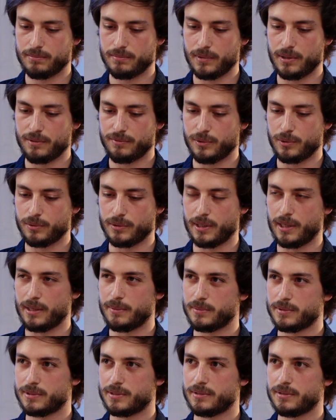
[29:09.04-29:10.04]
a few
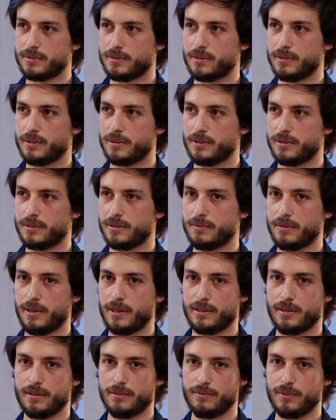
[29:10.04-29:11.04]
times.
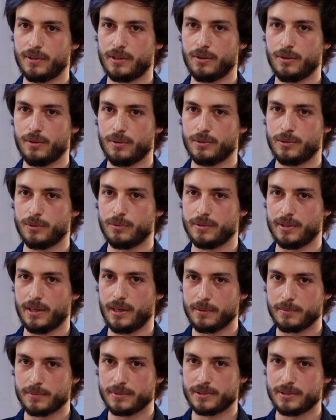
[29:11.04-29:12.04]
I can recall 2
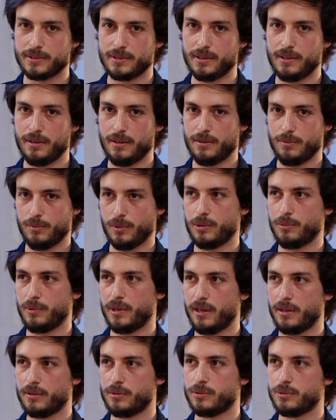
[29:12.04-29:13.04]
times when we
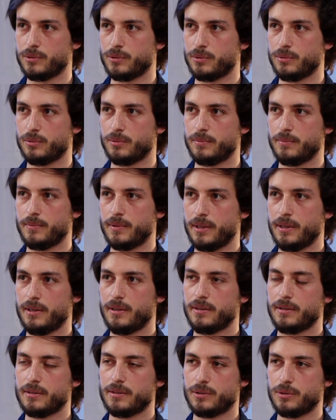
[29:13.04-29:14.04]
had to
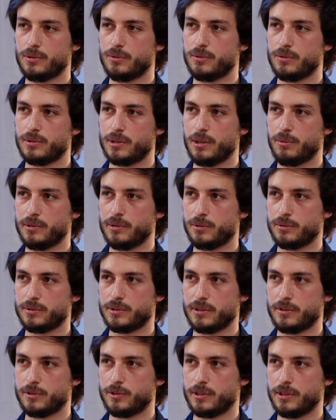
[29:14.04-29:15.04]
go into
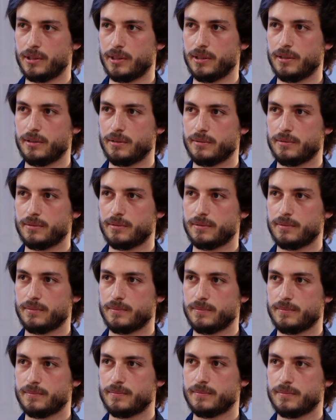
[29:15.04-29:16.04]
surgery.
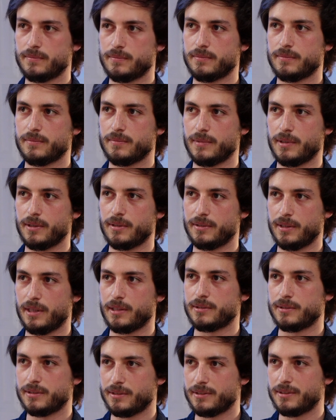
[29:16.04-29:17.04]
Yeah,
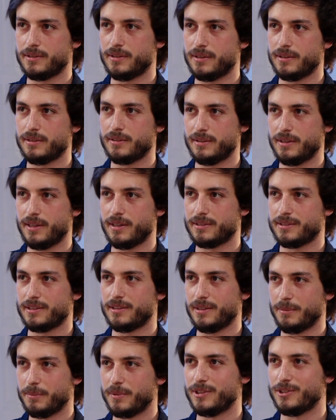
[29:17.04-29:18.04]
that's
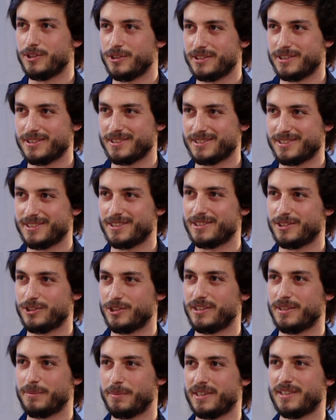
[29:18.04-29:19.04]
an emergency
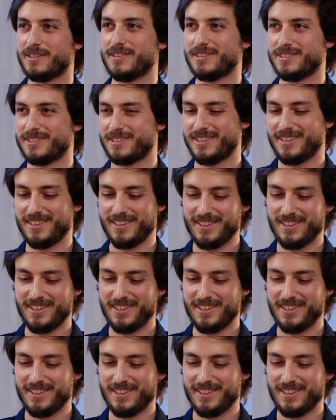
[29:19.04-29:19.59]
surgery, because